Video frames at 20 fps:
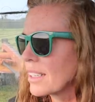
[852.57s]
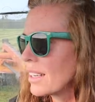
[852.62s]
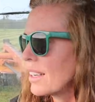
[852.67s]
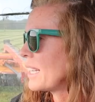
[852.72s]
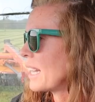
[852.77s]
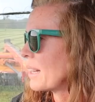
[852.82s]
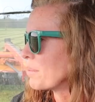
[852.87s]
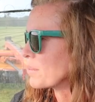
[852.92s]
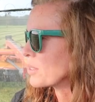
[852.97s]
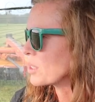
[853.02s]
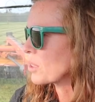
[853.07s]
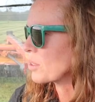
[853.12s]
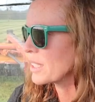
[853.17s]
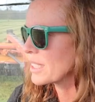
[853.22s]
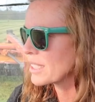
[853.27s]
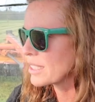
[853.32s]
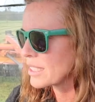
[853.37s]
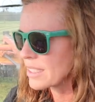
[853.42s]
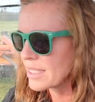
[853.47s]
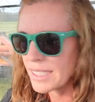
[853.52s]
Yeah, so
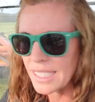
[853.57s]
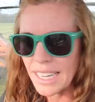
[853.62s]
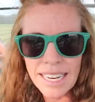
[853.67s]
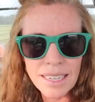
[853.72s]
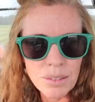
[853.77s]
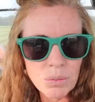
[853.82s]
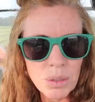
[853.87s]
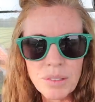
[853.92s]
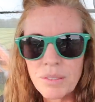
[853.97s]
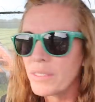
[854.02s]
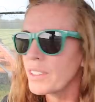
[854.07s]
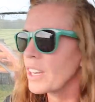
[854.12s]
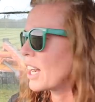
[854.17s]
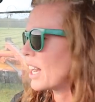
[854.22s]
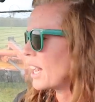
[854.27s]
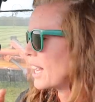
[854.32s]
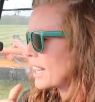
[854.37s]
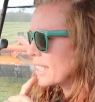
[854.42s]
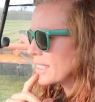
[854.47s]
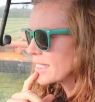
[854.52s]
this is done. We've
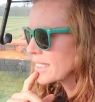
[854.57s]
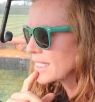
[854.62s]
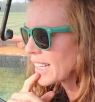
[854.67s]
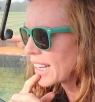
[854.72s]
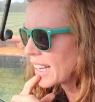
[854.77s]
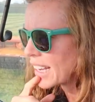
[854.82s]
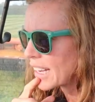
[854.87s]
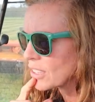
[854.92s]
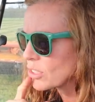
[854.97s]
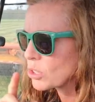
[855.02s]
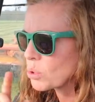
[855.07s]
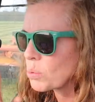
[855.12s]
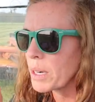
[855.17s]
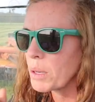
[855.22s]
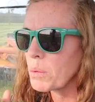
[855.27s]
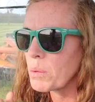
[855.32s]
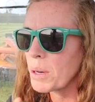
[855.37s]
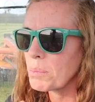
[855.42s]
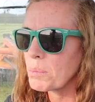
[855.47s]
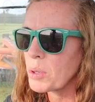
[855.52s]
got
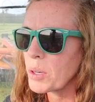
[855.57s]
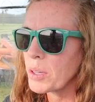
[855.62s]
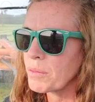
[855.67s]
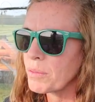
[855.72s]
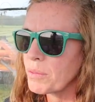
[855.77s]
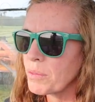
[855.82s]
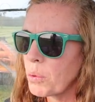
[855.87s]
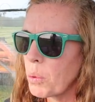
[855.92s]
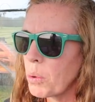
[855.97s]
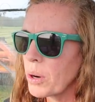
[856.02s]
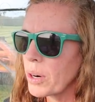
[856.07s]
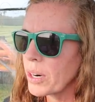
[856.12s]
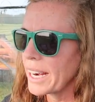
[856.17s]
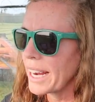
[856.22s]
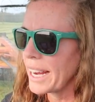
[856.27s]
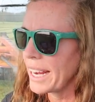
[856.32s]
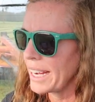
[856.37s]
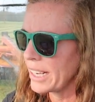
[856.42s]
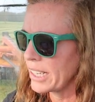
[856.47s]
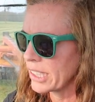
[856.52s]

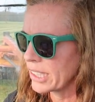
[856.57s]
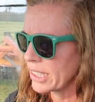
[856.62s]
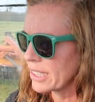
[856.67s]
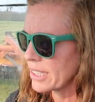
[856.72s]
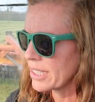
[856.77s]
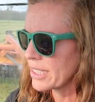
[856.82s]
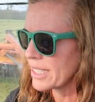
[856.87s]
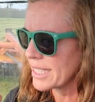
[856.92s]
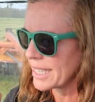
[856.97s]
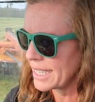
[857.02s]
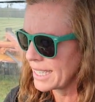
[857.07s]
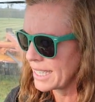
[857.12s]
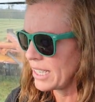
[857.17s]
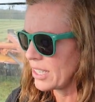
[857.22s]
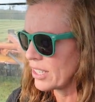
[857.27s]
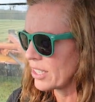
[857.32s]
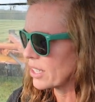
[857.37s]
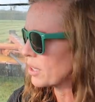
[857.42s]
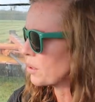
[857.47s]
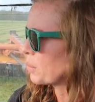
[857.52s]
21.4 acres
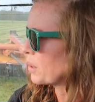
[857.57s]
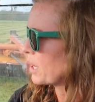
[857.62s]
here.